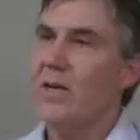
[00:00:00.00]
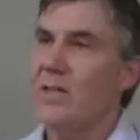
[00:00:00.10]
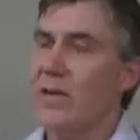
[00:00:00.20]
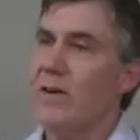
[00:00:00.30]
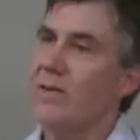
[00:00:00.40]

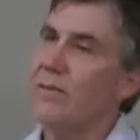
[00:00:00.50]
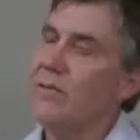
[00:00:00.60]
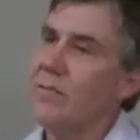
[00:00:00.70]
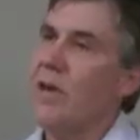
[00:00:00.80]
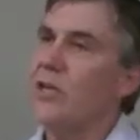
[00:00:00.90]
Darren,
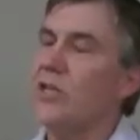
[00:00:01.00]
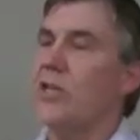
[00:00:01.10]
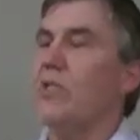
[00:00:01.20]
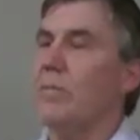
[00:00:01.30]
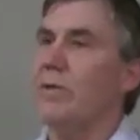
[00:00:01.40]
you
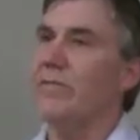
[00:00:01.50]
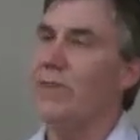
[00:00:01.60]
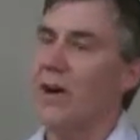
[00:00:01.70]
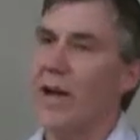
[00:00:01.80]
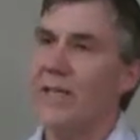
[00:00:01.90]
mentioned equipment
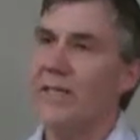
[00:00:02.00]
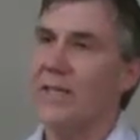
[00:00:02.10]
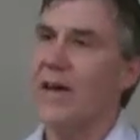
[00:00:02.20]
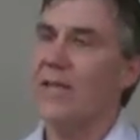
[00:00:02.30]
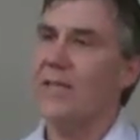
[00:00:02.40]
finance,
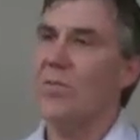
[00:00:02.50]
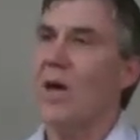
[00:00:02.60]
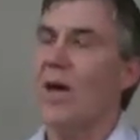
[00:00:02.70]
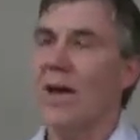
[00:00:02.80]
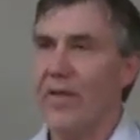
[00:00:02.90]
and that is
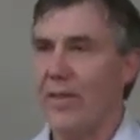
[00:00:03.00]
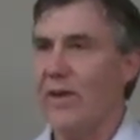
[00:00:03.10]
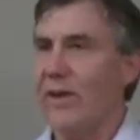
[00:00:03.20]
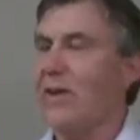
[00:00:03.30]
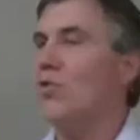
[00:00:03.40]

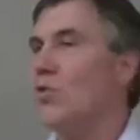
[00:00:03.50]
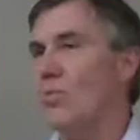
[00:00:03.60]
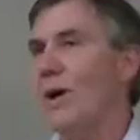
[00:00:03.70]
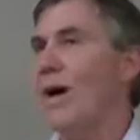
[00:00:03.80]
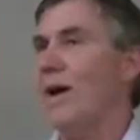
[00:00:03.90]
another integral
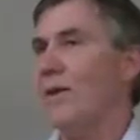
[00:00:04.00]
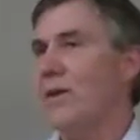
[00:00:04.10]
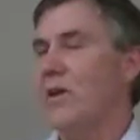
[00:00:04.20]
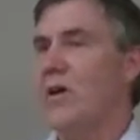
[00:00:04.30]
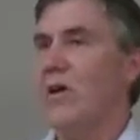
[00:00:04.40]
part
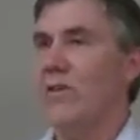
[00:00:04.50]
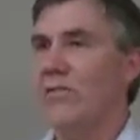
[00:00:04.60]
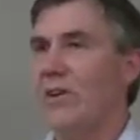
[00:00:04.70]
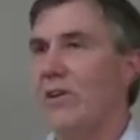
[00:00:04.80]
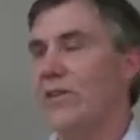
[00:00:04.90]

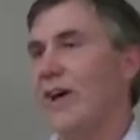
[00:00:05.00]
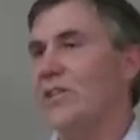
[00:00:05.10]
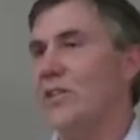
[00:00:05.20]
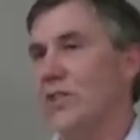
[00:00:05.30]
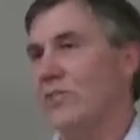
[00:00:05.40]
of our
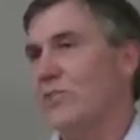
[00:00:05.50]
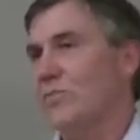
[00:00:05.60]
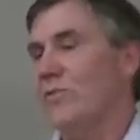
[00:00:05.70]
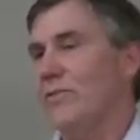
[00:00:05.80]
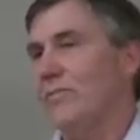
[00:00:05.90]
service
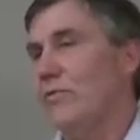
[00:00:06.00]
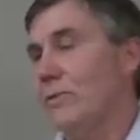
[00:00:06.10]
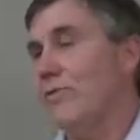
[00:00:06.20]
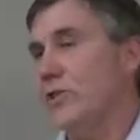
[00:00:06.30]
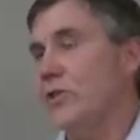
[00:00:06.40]

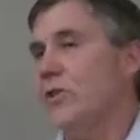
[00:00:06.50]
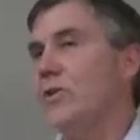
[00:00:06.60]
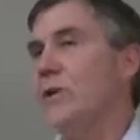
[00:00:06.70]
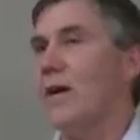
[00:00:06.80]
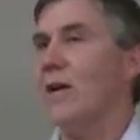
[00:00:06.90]
provision
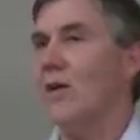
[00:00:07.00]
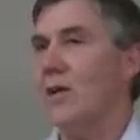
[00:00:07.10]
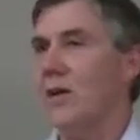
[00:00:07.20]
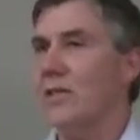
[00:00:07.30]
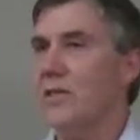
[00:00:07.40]
to our
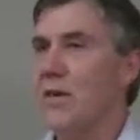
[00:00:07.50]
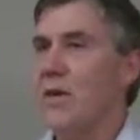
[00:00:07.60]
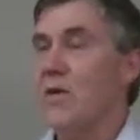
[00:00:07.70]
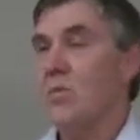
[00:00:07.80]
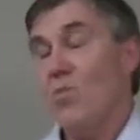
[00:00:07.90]
clients.
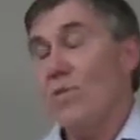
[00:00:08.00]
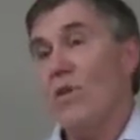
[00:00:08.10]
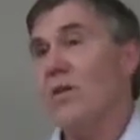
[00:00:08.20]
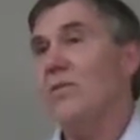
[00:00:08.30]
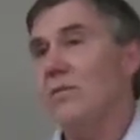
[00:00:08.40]
We've
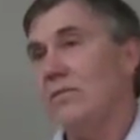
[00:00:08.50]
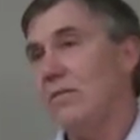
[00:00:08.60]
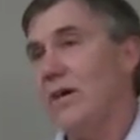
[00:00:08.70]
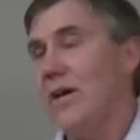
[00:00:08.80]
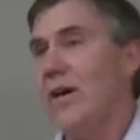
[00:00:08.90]
got
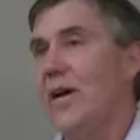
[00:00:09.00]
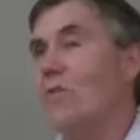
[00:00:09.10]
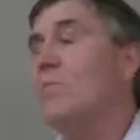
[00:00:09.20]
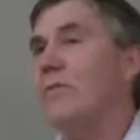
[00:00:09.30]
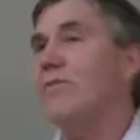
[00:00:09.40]

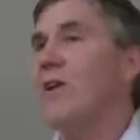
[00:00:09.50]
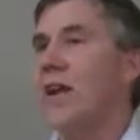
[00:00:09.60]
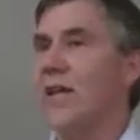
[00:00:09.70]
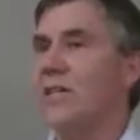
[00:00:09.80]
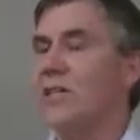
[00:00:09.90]
equipment
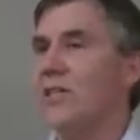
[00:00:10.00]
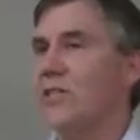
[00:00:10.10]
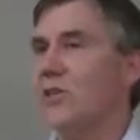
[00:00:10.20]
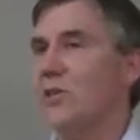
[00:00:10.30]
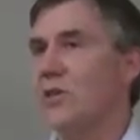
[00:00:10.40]

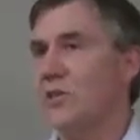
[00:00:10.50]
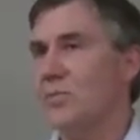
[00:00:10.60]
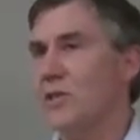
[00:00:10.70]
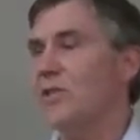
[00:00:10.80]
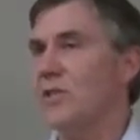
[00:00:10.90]
financiers who are
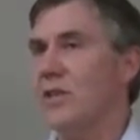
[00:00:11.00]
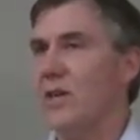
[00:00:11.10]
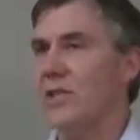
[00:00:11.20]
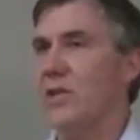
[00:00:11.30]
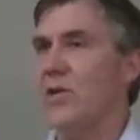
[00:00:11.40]
specialists in
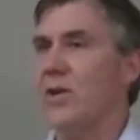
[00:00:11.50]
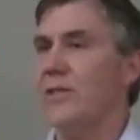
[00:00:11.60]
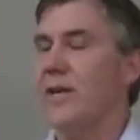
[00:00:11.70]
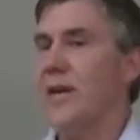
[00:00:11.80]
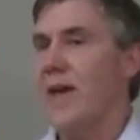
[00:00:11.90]
those
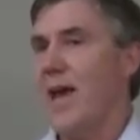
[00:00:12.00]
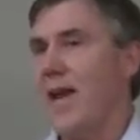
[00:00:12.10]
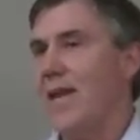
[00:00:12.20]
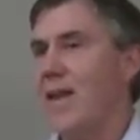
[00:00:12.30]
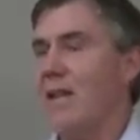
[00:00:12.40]
areas,
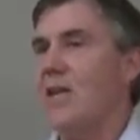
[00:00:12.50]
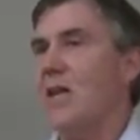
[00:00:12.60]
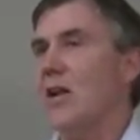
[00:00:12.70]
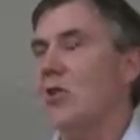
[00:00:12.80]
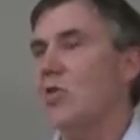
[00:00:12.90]
and again, they're
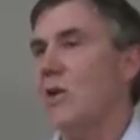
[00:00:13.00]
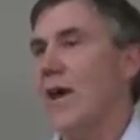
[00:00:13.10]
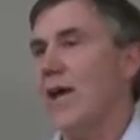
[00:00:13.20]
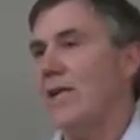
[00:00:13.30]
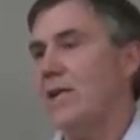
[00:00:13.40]
going to look
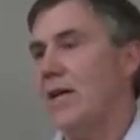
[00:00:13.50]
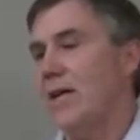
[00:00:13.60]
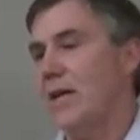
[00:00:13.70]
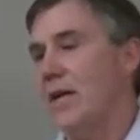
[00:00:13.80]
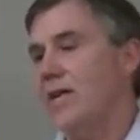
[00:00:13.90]
at a